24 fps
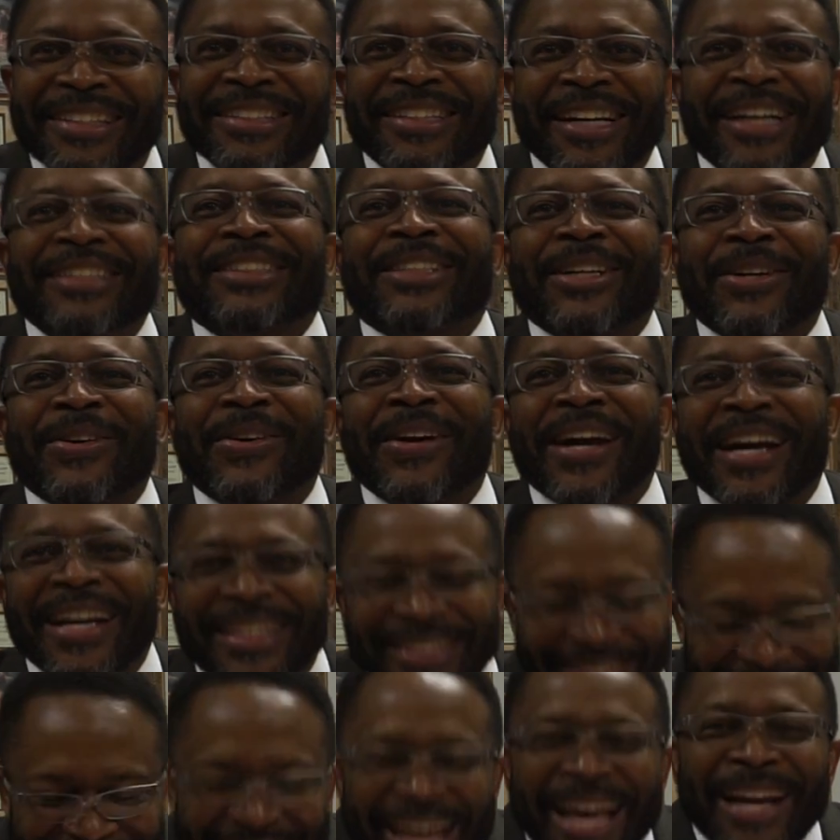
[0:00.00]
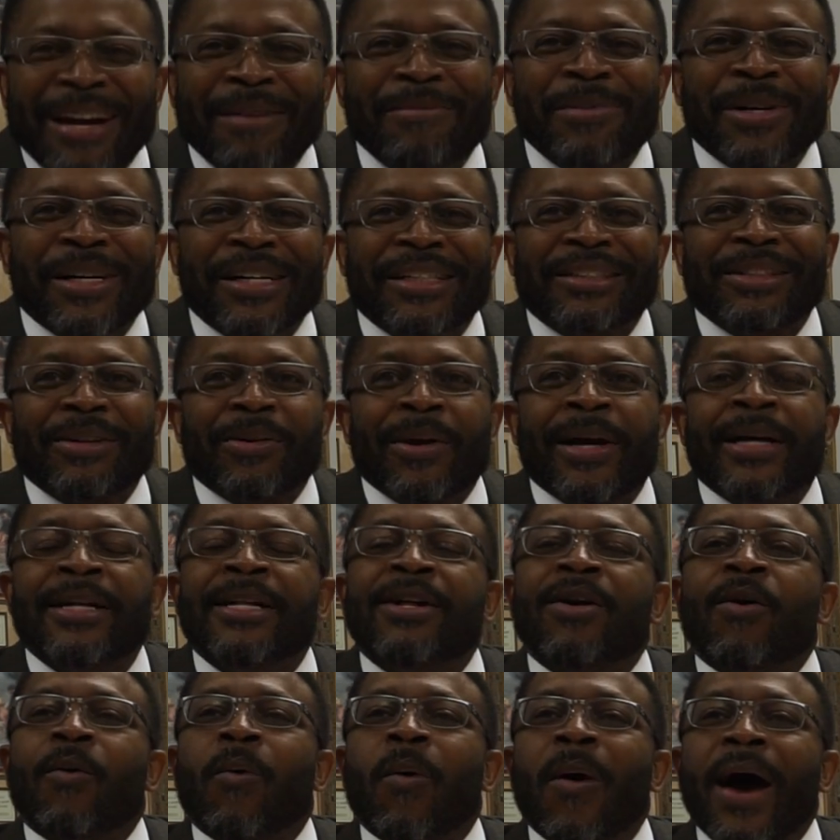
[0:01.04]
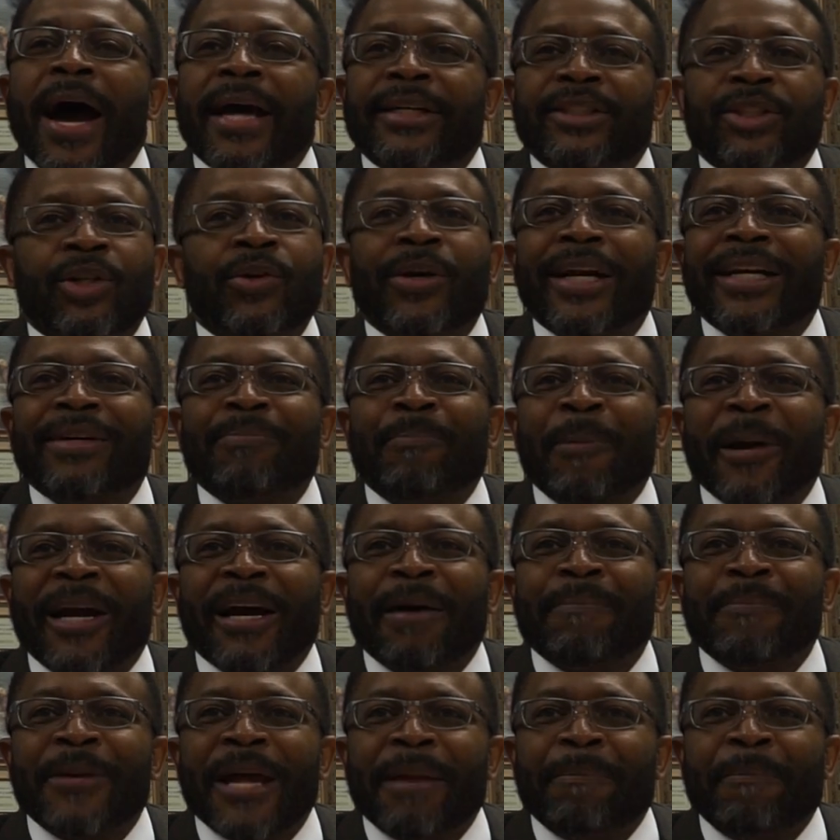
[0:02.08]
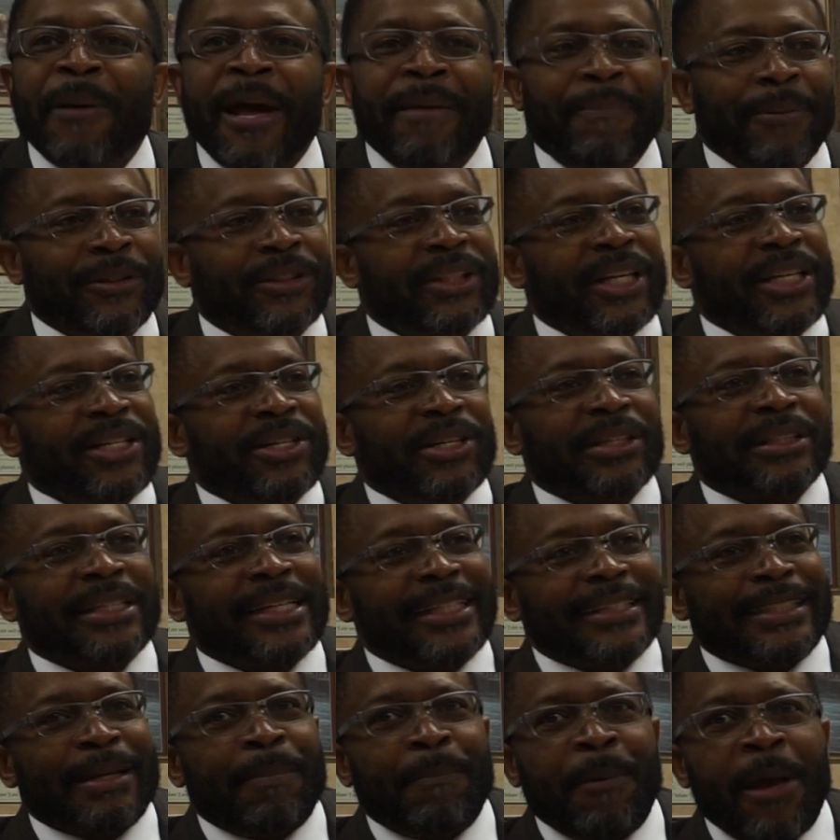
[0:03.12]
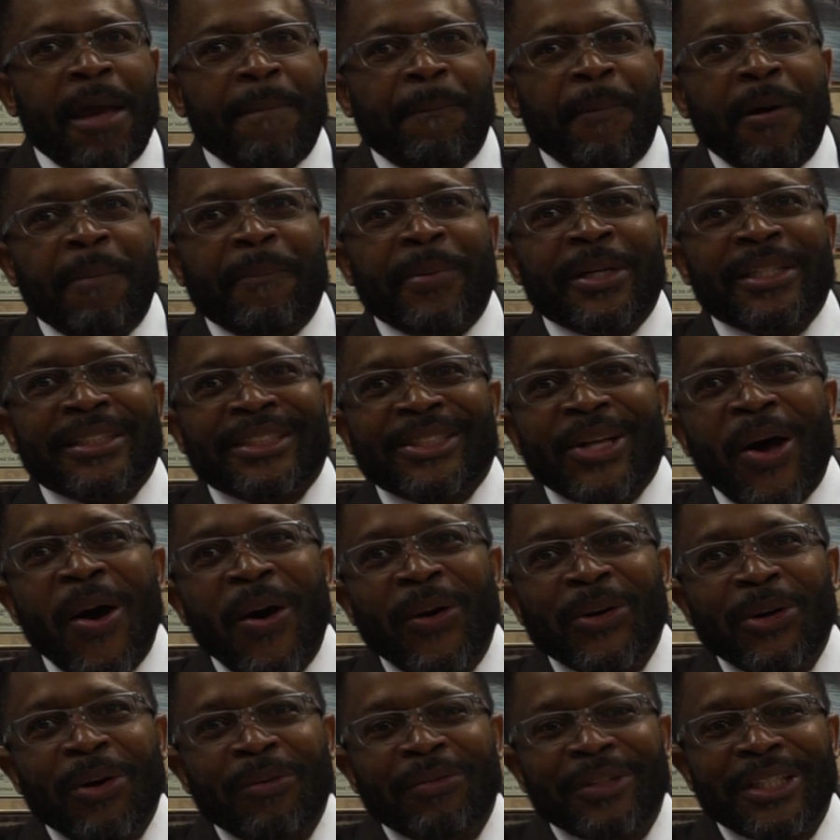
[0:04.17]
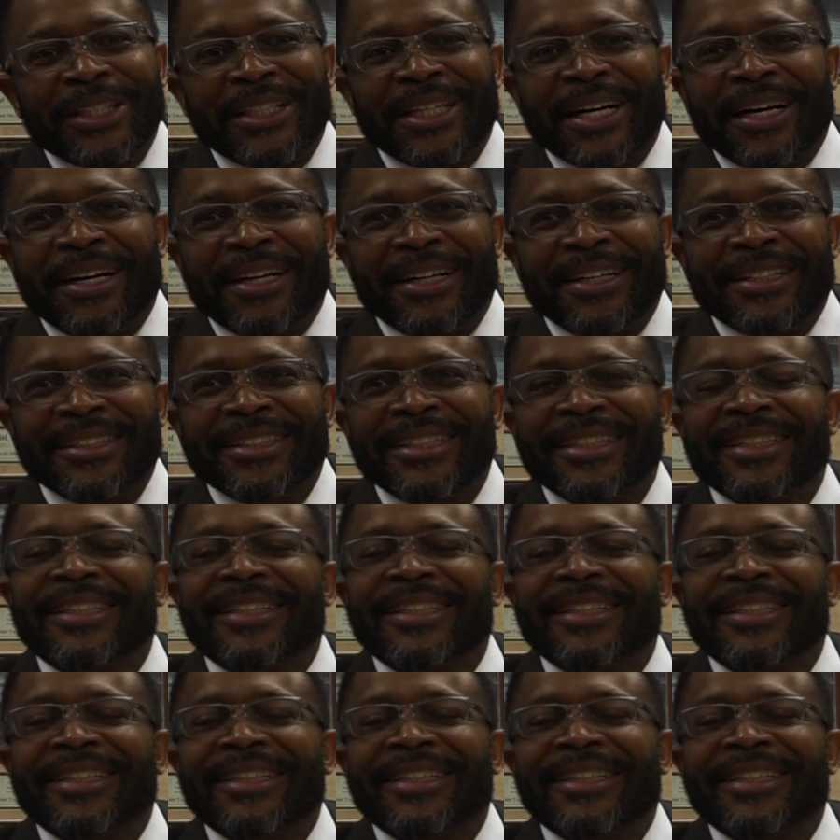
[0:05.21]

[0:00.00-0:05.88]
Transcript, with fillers: Cut the grass. Dad, I'm gonna cut the grass. What? you didn't pick up that paper? See, you don't cut the paper up and it's all over the yard.